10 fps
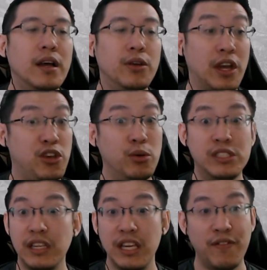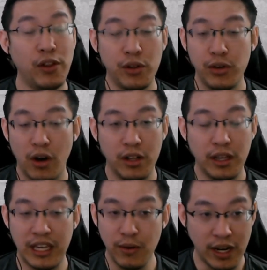You can use it even on your
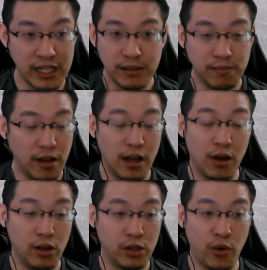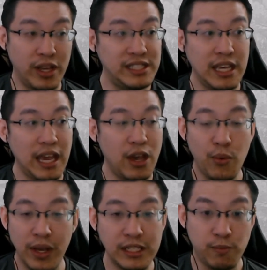healers, on crazy
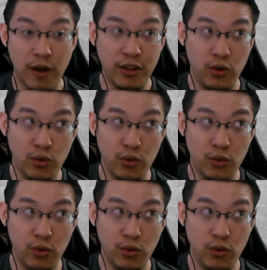AoEs where you